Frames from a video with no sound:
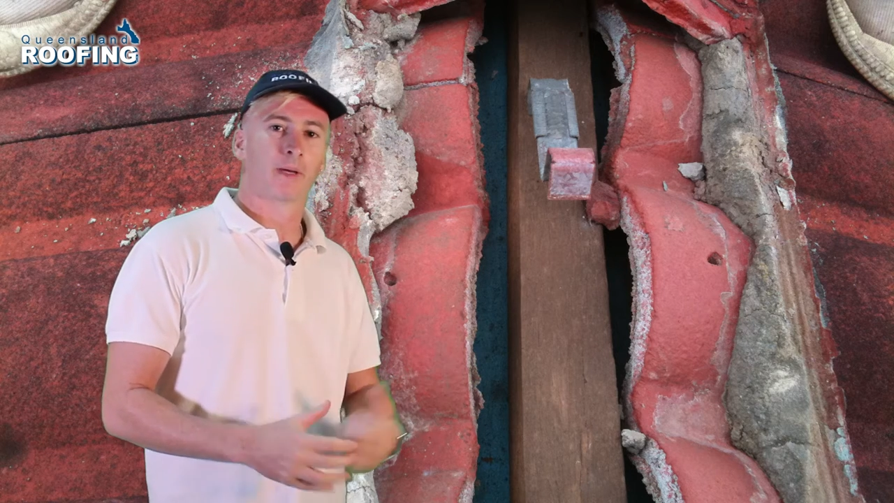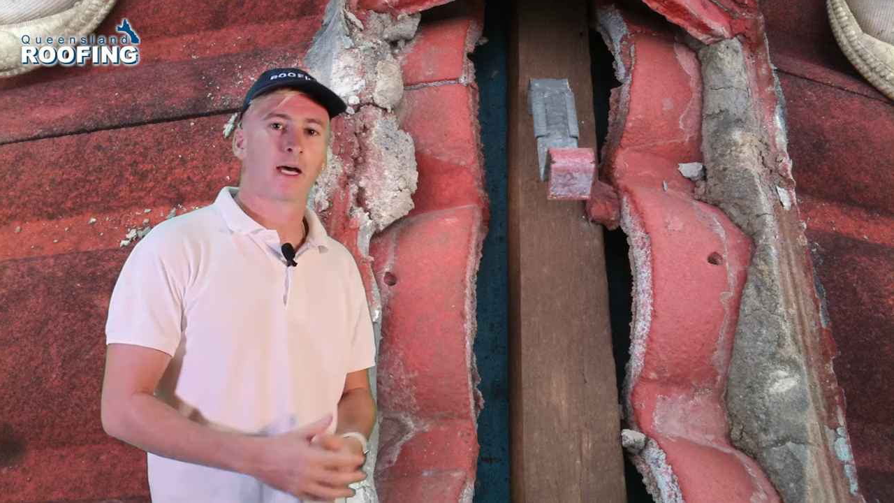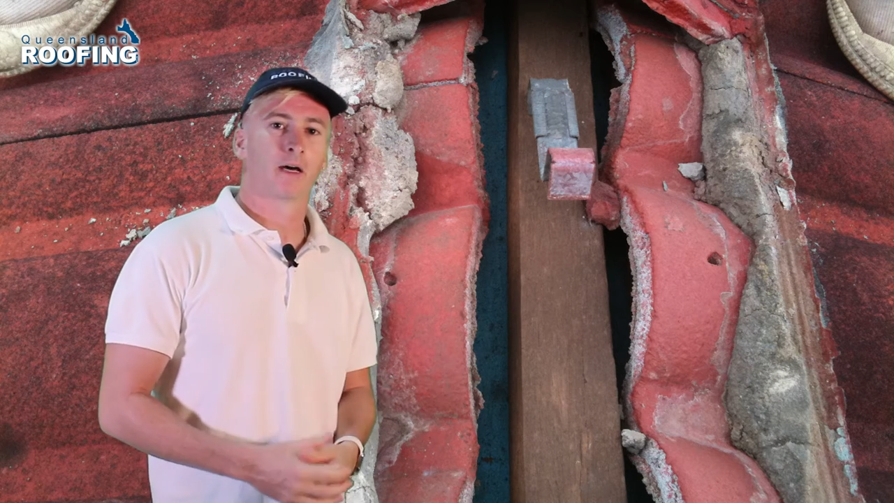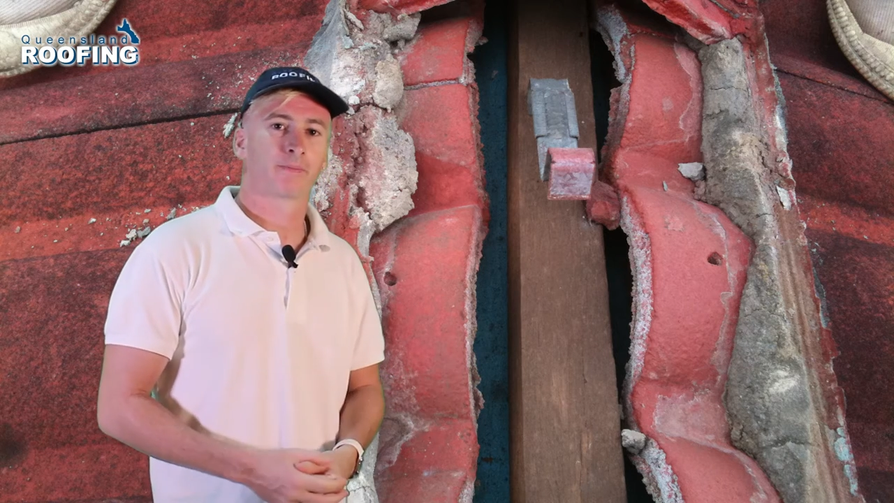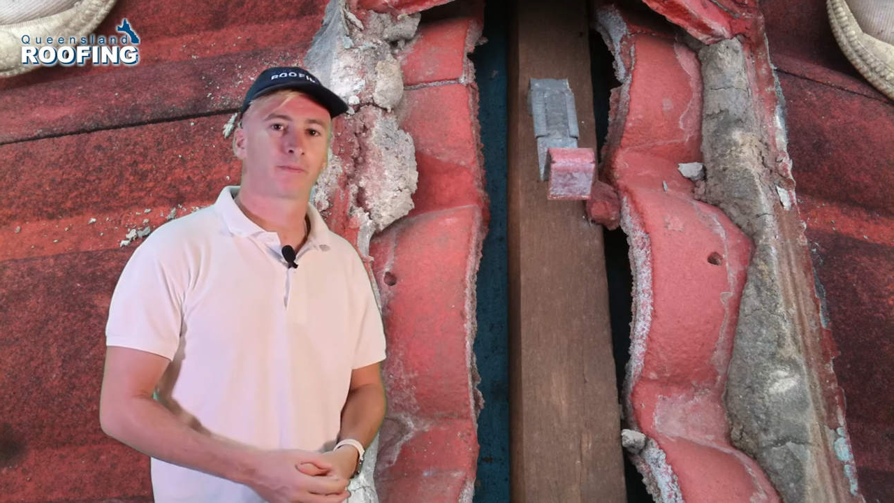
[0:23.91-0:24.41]

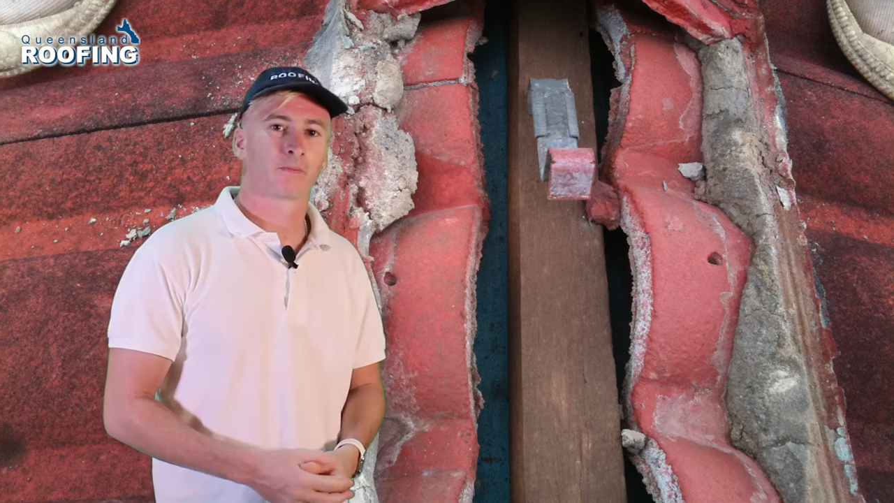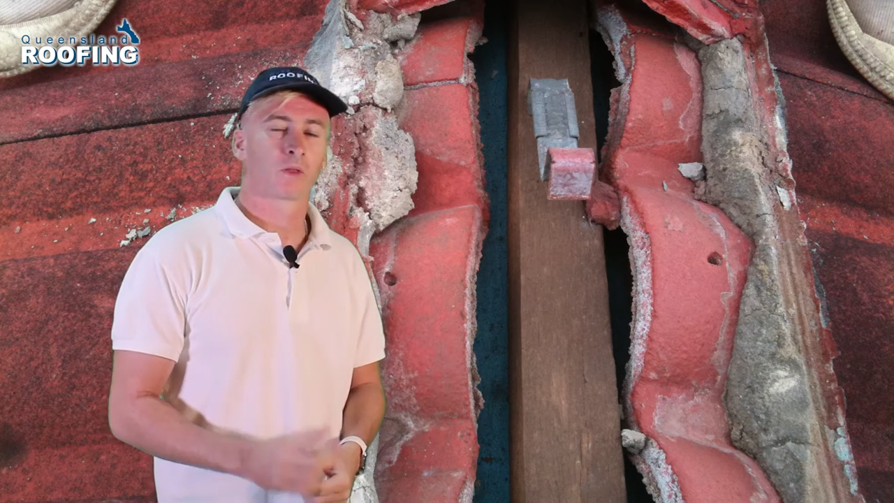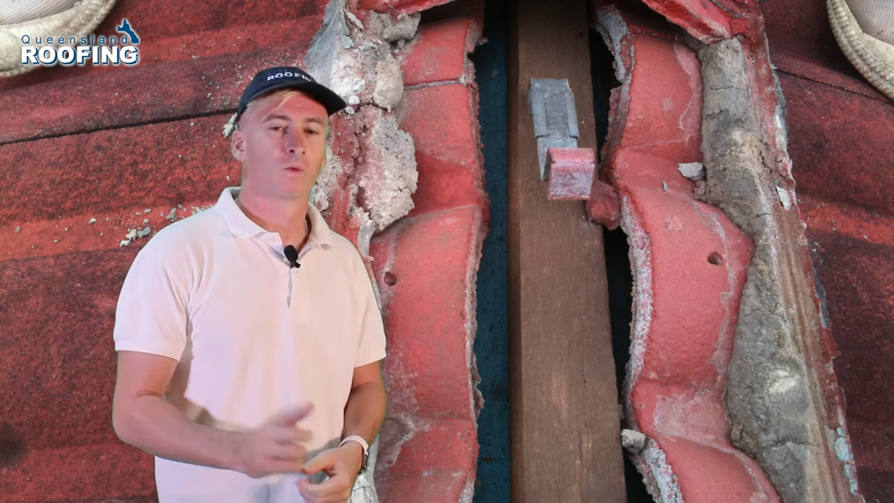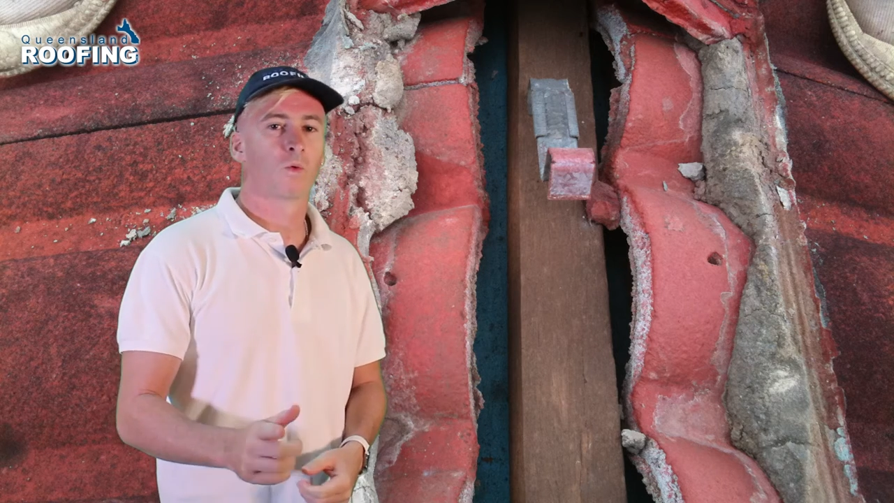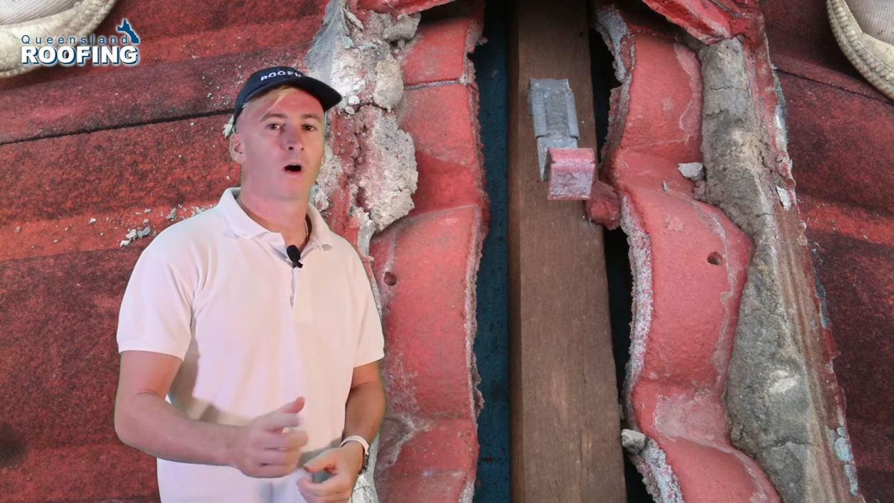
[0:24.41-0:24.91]
out.
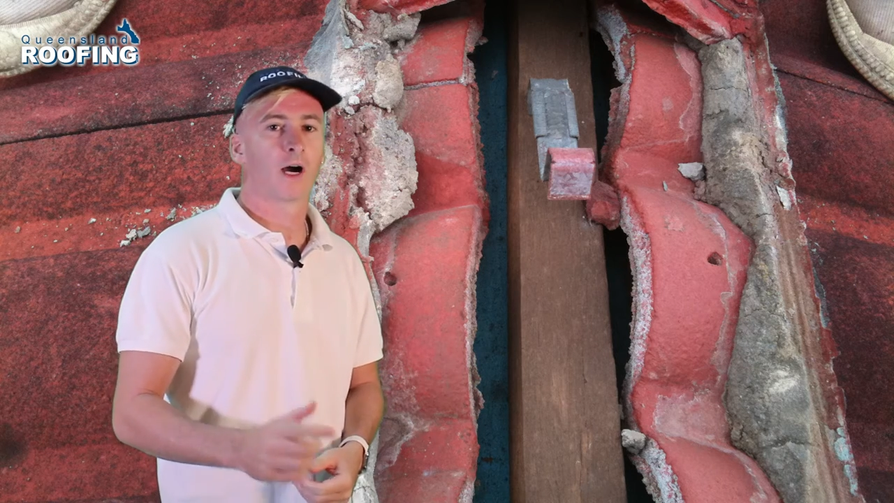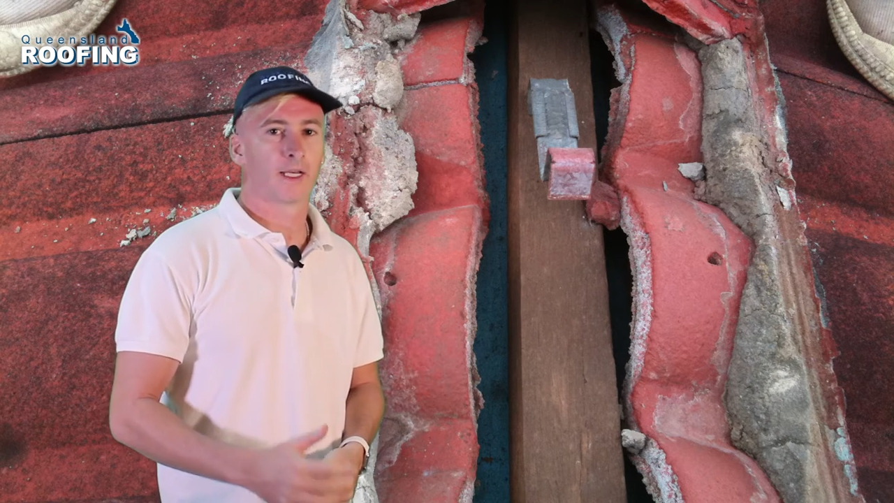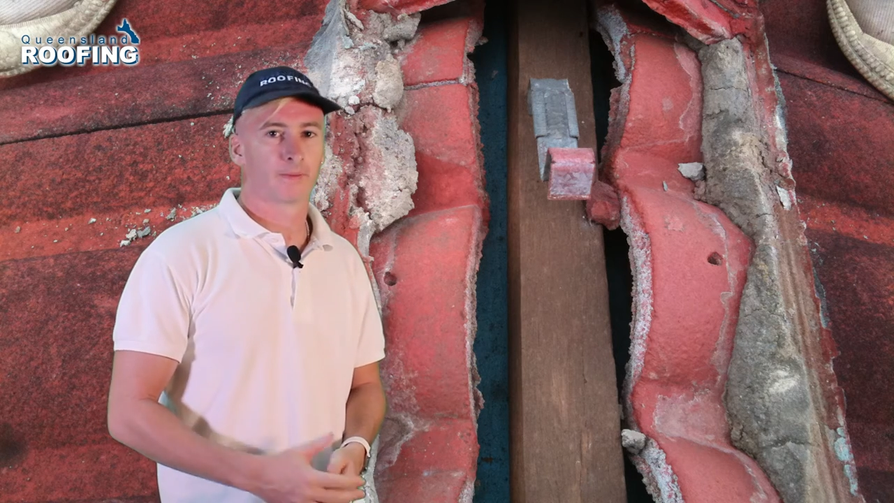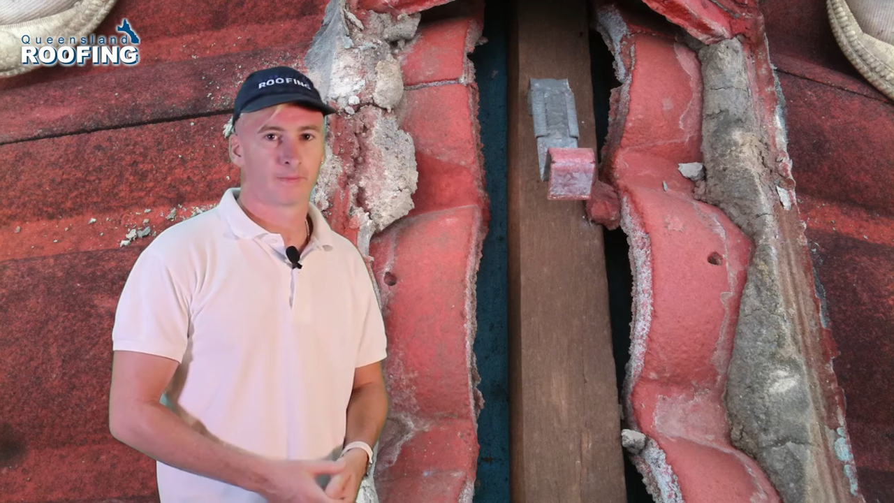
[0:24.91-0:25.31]
Why?